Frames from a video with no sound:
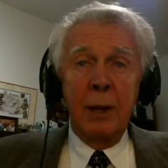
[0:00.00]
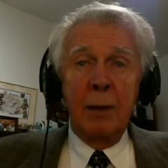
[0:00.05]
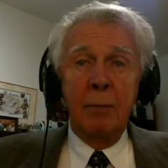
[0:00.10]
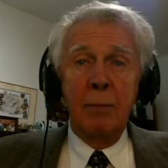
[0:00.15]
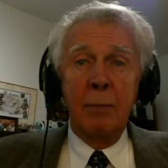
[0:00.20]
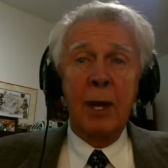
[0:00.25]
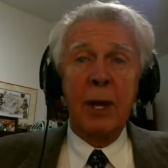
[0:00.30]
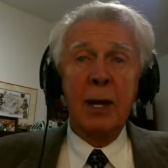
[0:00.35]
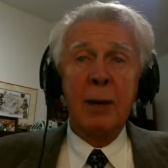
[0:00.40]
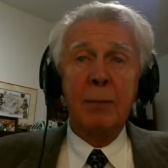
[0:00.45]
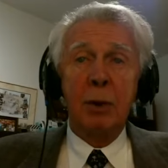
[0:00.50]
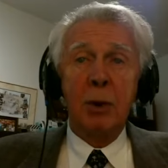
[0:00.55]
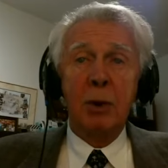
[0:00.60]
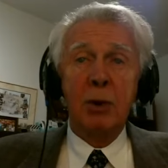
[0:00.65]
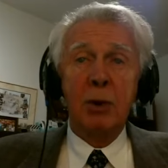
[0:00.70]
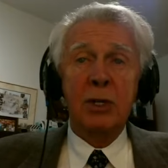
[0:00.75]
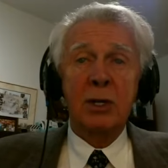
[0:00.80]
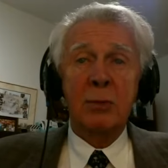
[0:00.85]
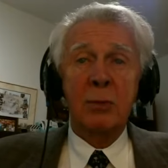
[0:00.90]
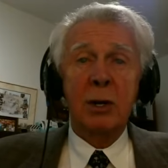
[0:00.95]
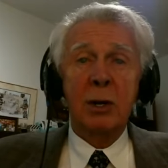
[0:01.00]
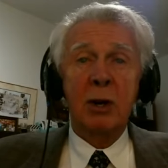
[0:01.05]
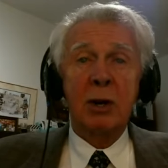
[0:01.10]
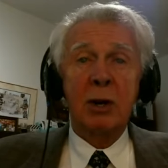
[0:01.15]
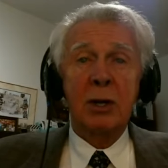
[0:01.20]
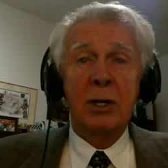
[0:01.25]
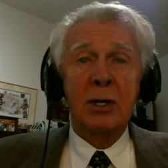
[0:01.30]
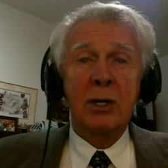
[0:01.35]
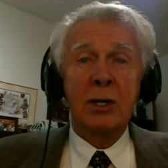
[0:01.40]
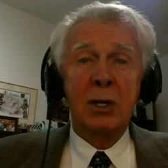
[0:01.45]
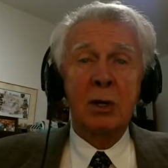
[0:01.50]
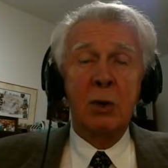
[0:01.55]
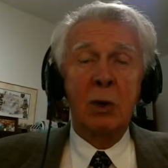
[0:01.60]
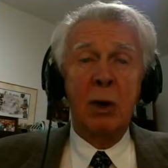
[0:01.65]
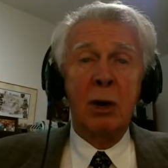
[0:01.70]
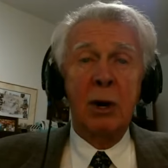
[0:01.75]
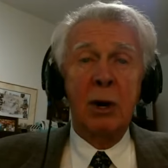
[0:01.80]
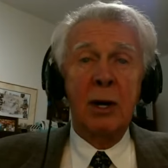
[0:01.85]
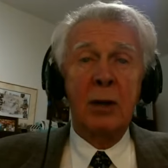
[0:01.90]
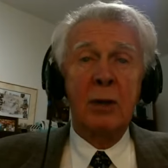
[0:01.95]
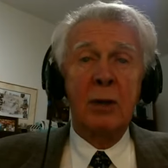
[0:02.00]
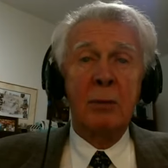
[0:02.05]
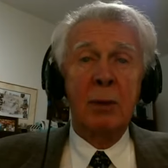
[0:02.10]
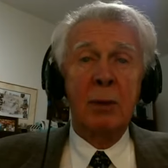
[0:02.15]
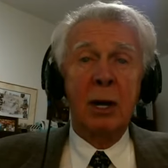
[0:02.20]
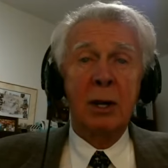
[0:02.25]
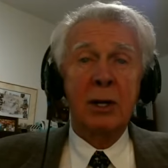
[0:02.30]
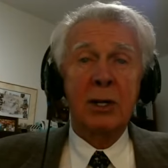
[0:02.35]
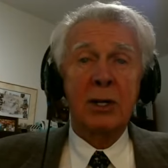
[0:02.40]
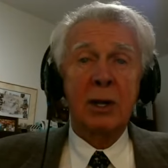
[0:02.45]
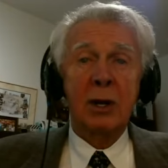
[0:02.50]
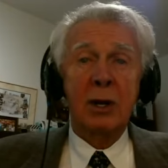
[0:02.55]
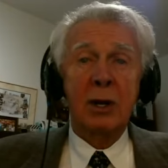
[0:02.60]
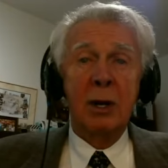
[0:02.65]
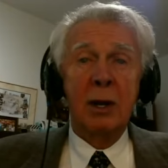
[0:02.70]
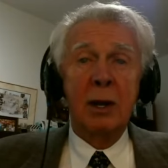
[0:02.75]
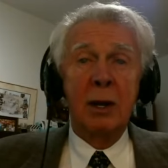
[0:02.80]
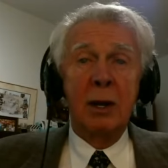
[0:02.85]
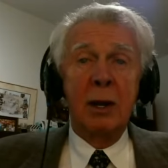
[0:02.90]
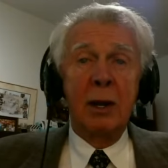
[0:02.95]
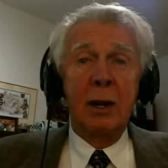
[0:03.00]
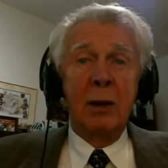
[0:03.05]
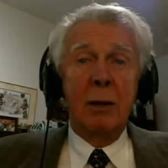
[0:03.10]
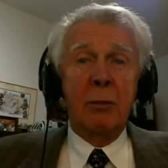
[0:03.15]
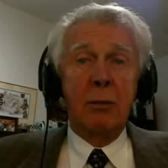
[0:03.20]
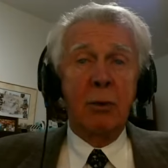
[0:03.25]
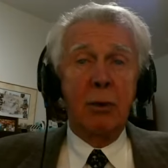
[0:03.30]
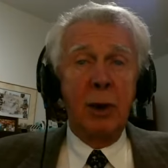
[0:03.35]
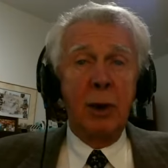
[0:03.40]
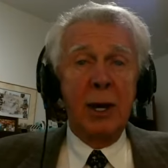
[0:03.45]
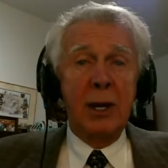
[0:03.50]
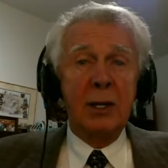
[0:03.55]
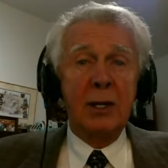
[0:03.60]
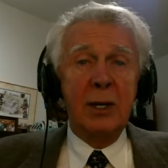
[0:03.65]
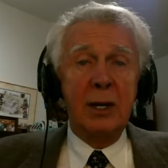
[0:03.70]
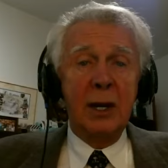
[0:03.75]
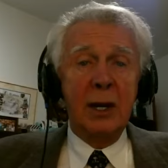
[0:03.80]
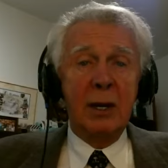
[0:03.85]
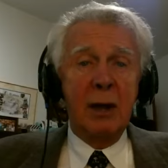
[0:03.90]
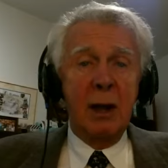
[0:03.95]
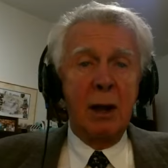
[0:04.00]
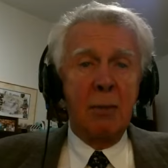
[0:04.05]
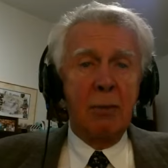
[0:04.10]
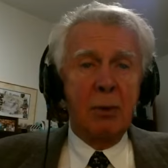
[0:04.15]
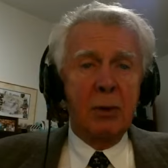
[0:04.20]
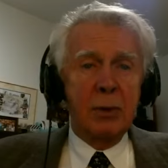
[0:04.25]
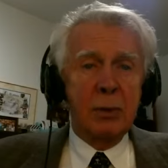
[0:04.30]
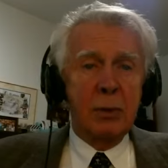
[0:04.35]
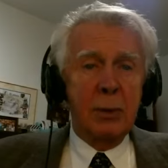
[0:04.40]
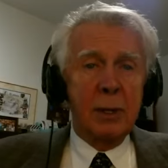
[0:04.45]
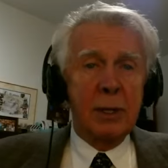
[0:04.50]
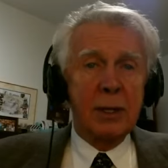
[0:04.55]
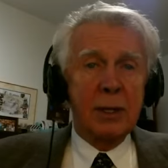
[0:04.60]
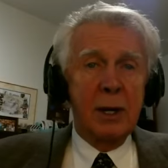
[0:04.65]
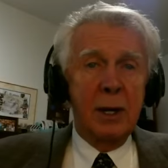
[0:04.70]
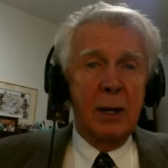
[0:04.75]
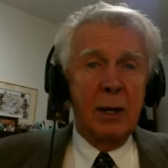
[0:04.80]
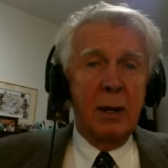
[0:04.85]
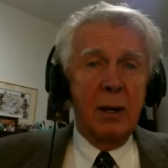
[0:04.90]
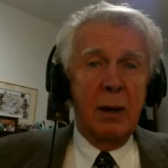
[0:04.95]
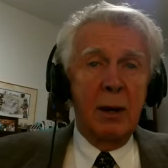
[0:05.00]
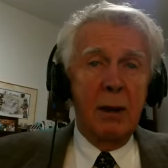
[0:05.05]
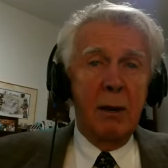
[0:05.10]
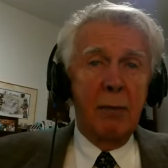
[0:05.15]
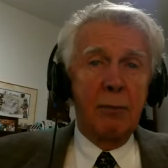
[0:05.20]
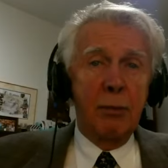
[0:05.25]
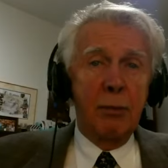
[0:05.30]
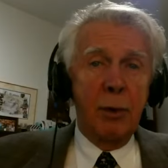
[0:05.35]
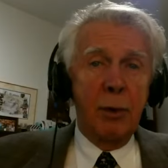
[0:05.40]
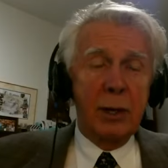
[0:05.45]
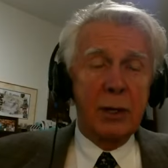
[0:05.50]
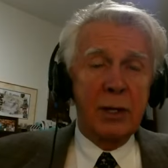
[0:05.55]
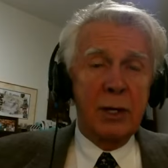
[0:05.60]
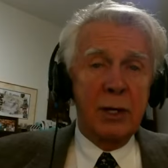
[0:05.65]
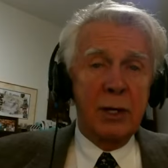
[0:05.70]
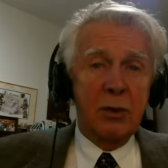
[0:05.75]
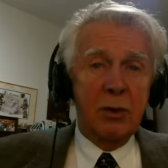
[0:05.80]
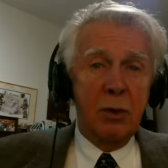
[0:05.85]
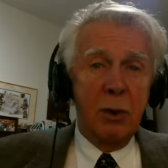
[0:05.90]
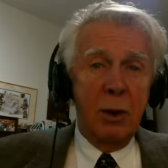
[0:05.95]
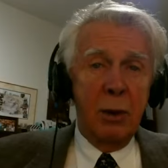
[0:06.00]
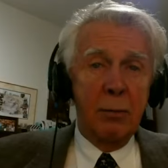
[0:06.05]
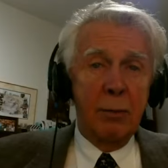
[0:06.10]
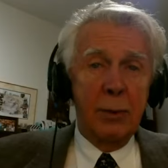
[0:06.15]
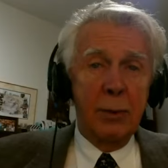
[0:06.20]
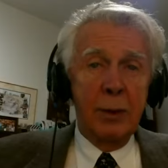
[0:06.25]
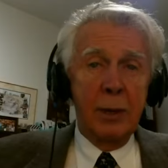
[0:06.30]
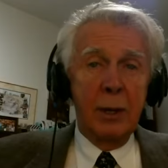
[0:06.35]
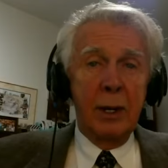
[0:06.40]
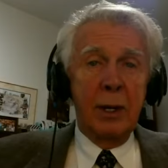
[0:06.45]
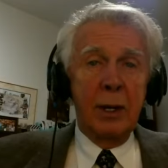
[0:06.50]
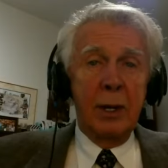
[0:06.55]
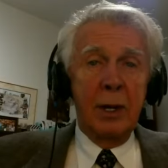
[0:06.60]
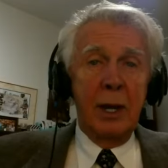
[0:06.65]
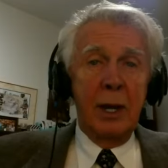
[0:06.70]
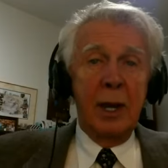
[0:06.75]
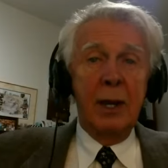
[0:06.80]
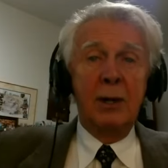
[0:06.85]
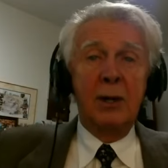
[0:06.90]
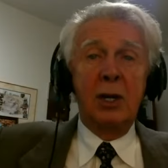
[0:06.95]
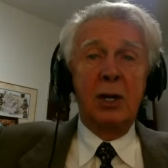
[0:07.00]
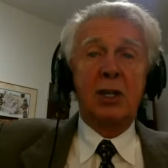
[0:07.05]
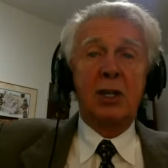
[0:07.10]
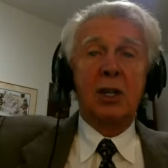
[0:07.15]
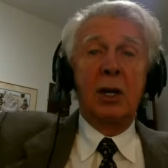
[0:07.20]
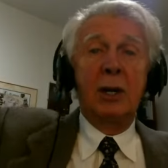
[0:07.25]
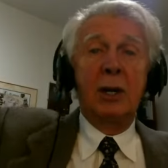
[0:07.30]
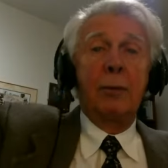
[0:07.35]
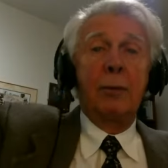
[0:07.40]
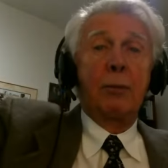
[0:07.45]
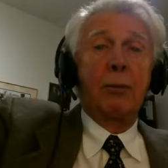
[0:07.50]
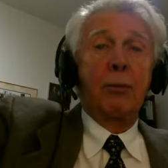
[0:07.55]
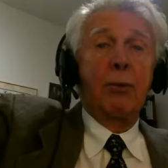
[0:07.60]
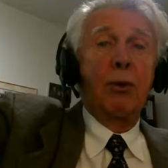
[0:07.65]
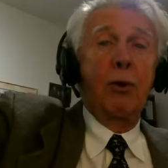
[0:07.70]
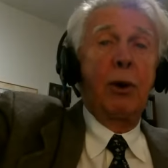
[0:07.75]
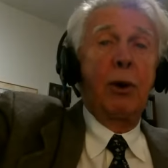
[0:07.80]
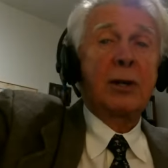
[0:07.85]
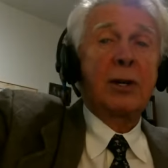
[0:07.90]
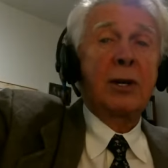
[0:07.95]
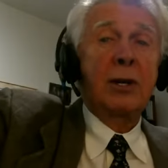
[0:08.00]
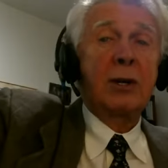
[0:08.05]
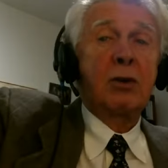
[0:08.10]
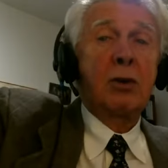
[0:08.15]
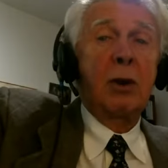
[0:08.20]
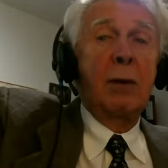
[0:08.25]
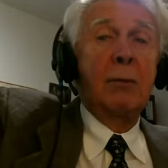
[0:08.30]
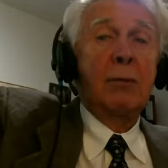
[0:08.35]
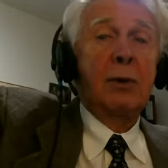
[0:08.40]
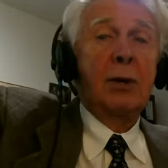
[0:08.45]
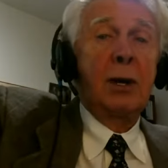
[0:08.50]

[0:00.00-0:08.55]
Many Polish Americans who are in the military praise the accomplishments of President Trump. Additionally, President Trump